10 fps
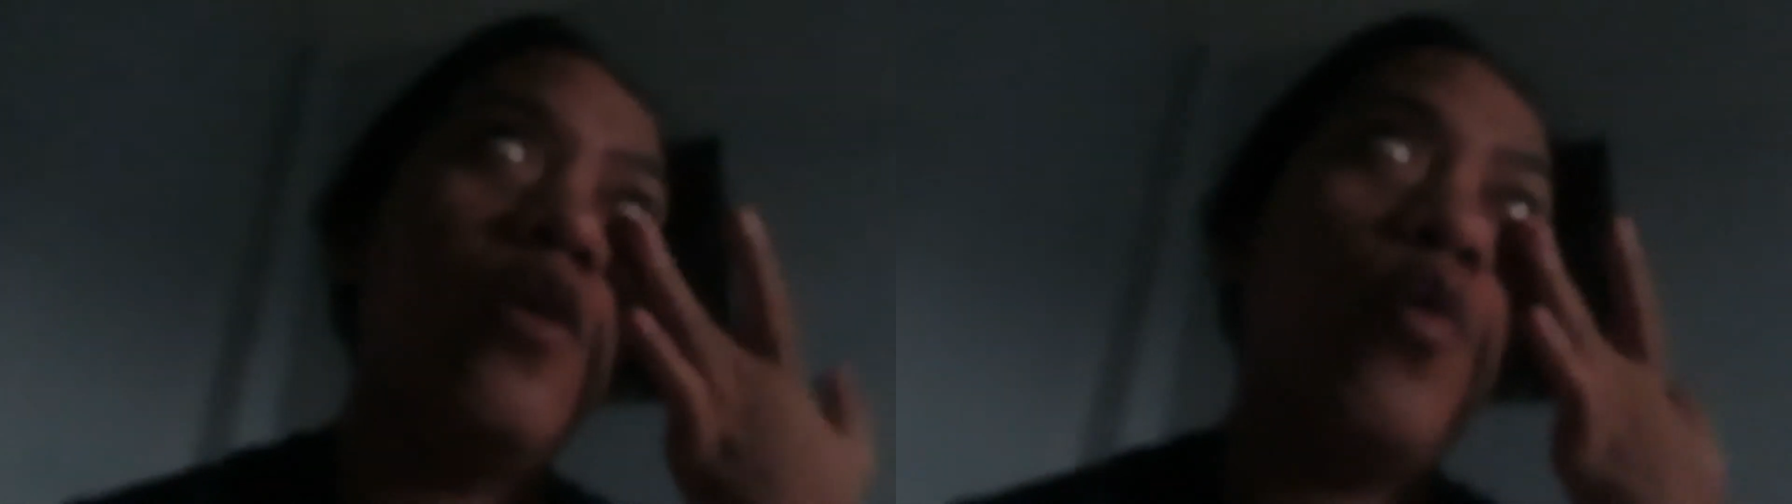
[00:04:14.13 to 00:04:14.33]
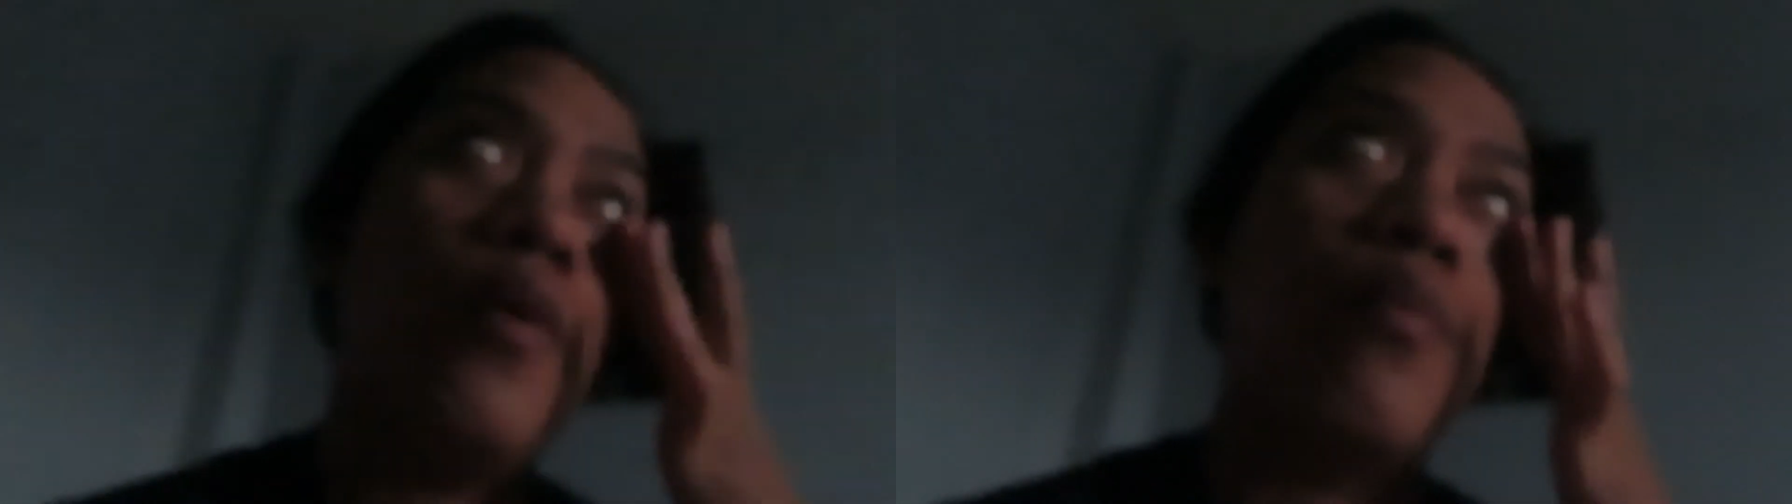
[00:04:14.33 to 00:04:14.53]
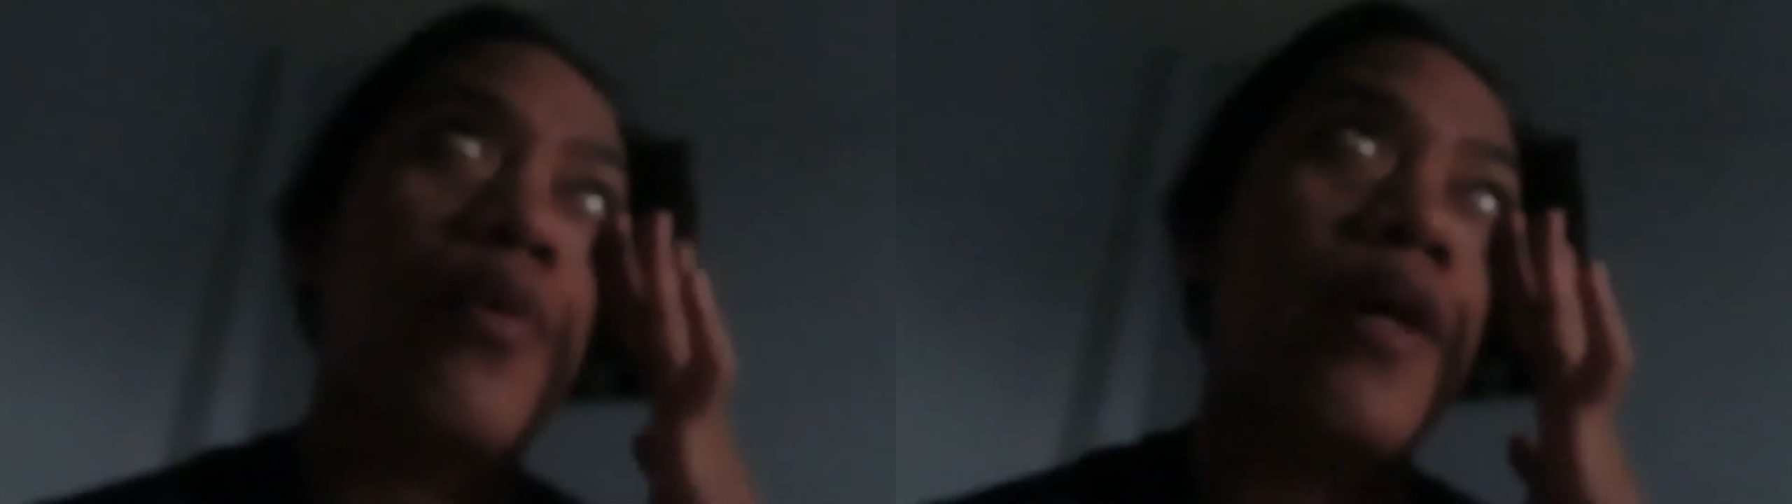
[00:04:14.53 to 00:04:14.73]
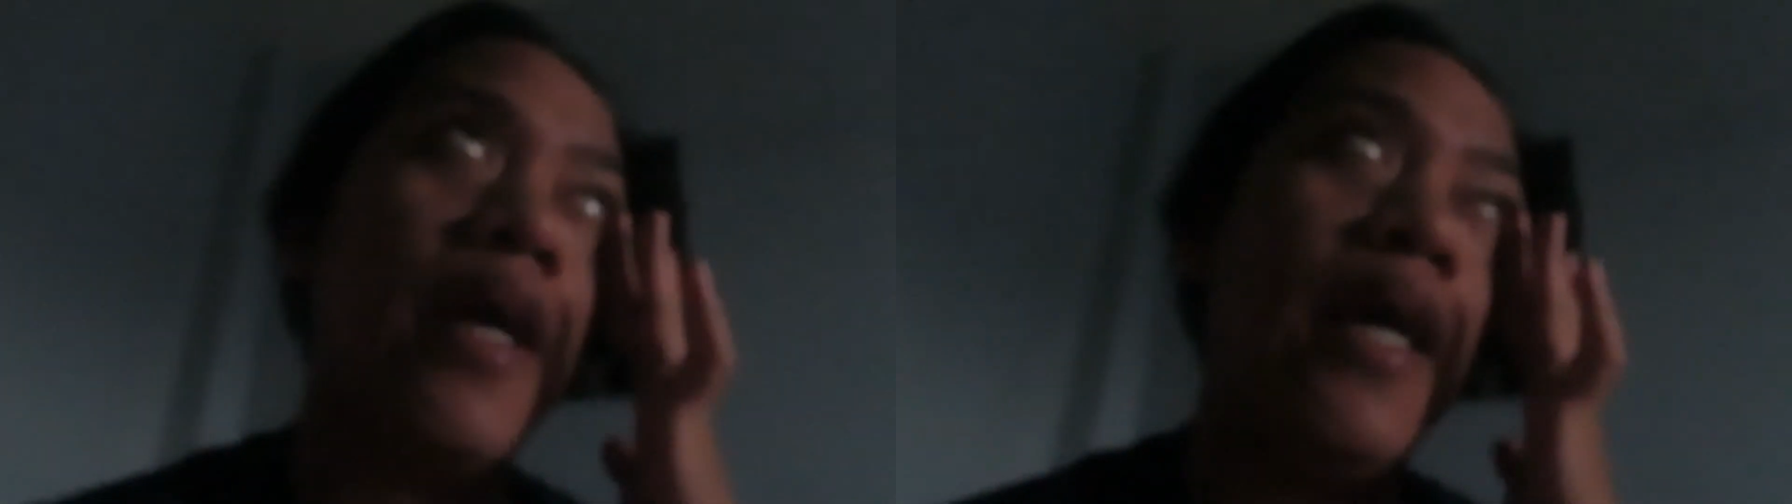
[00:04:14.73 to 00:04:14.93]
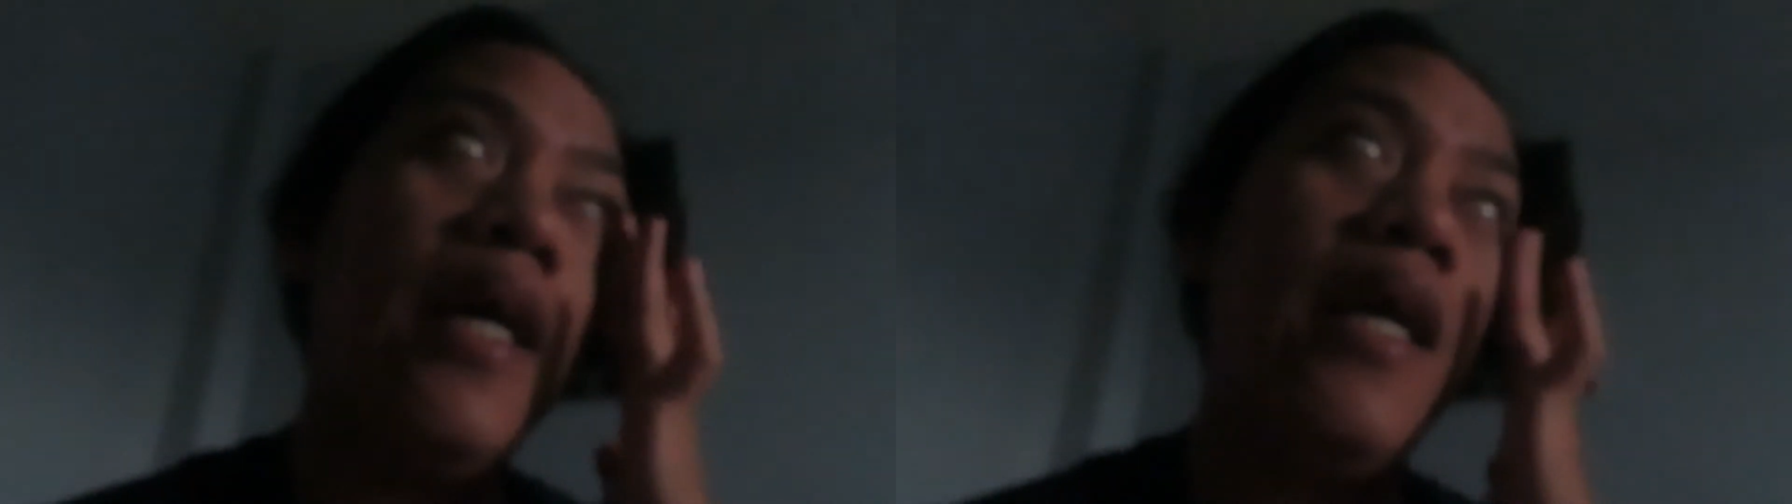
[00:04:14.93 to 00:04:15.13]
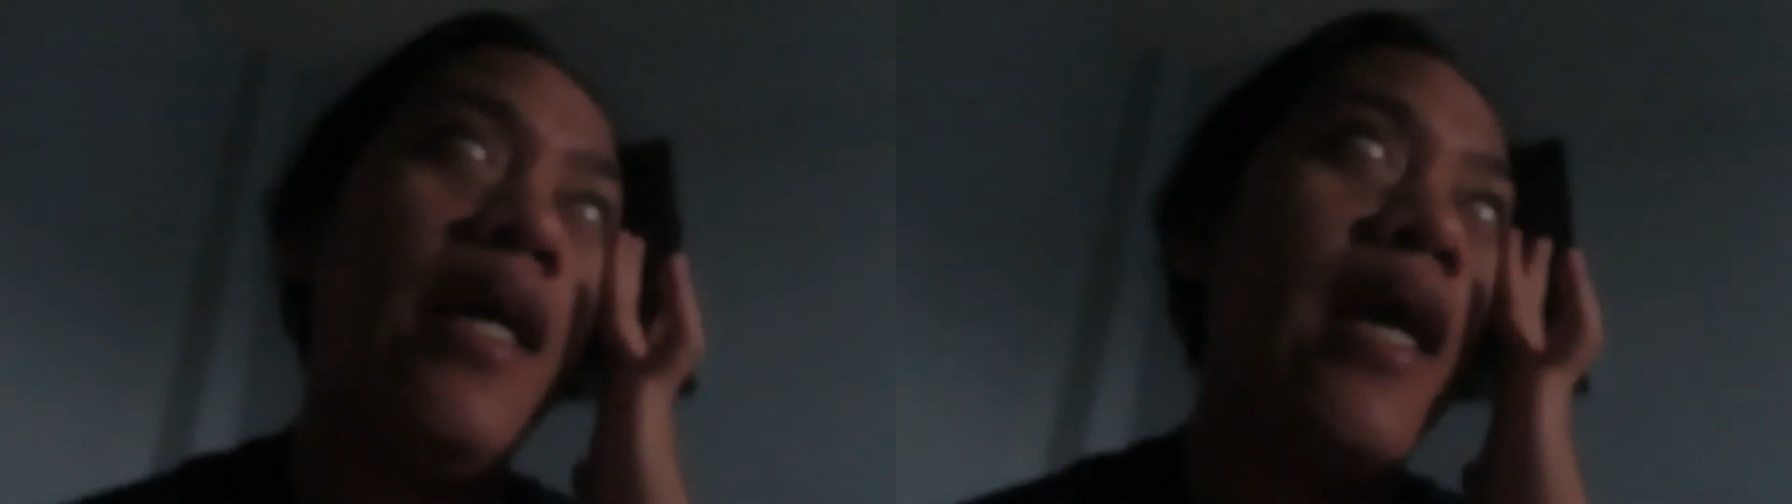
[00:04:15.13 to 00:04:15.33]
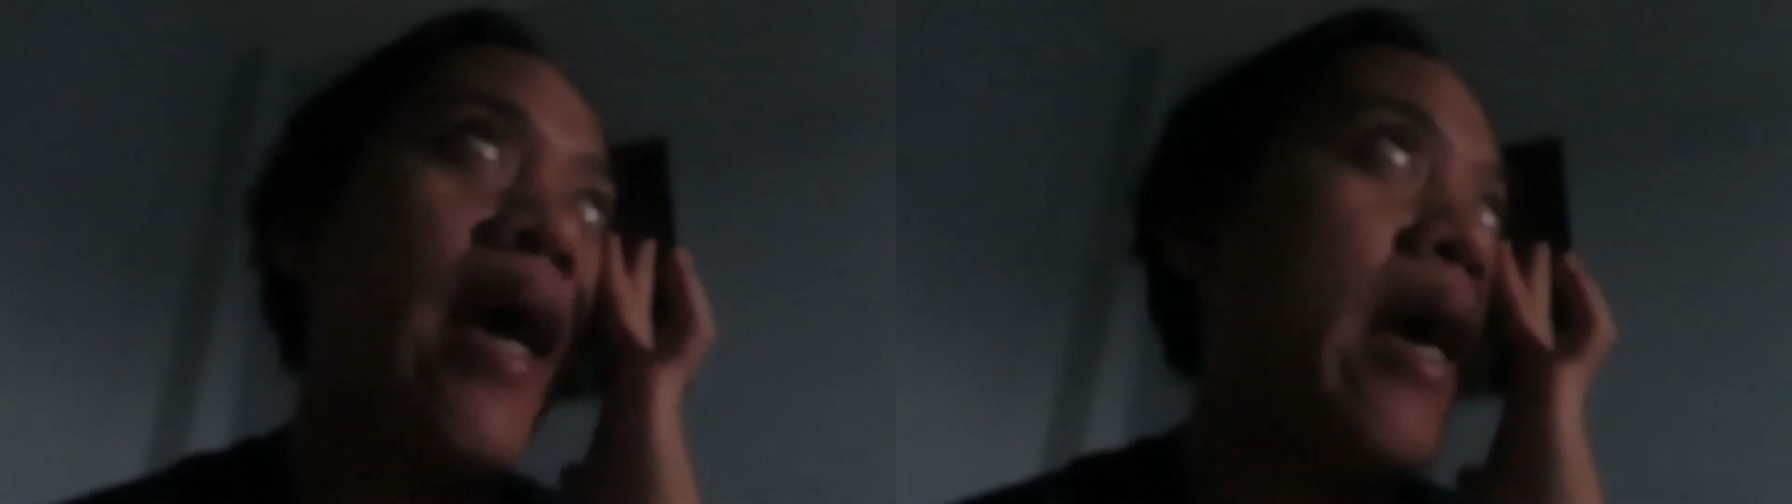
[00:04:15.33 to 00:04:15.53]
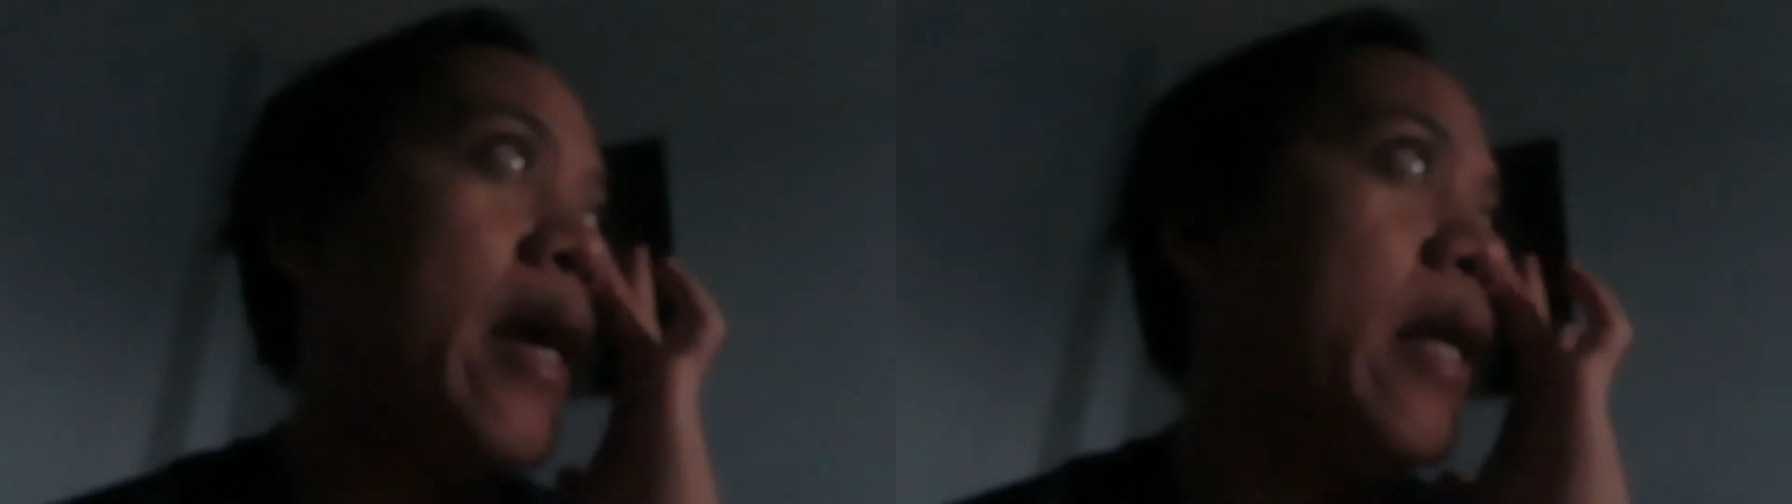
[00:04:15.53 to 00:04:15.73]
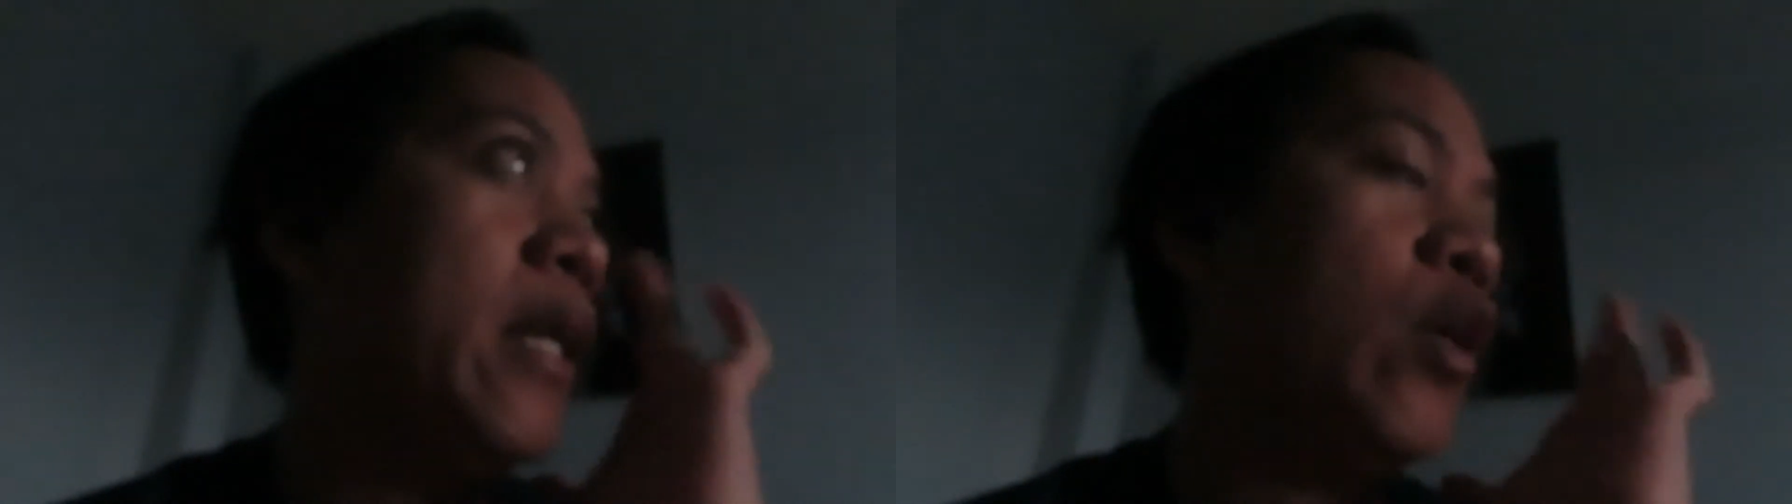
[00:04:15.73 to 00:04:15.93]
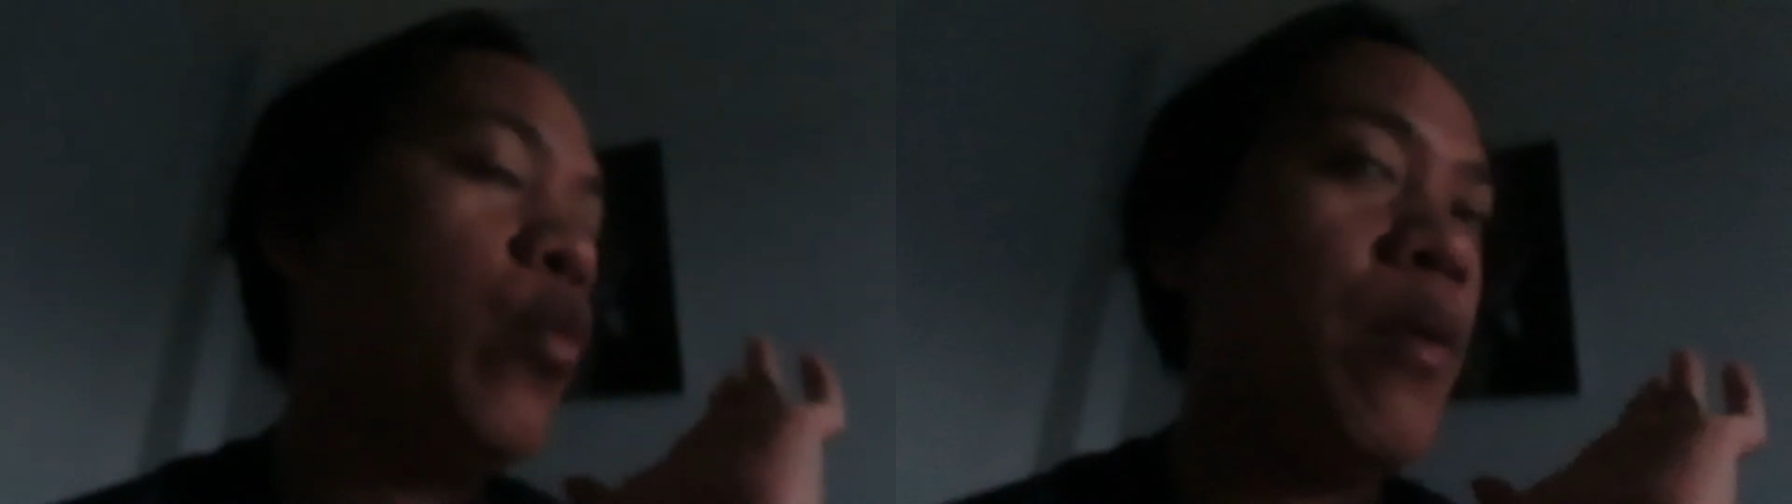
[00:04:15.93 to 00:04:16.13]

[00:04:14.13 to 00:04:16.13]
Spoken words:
No, we pray and